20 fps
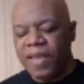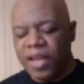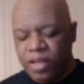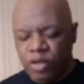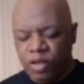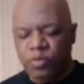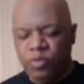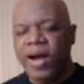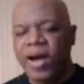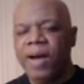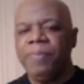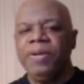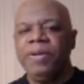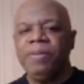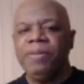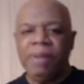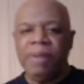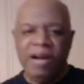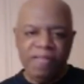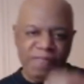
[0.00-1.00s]
and grab
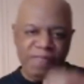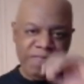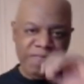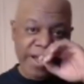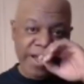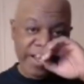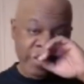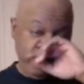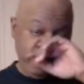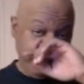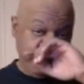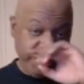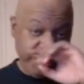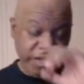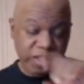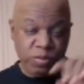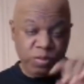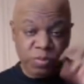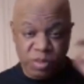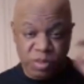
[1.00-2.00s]
it by faith,
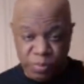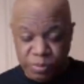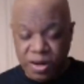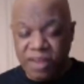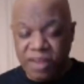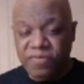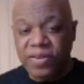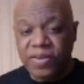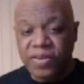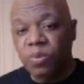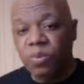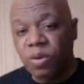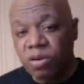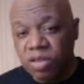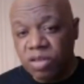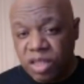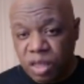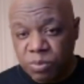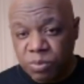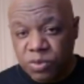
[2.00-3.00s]
because when the prophetic
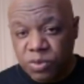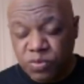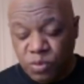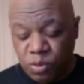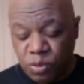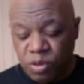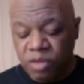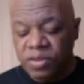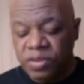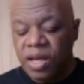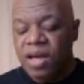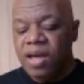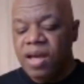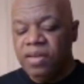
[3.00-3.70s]
word comes forth,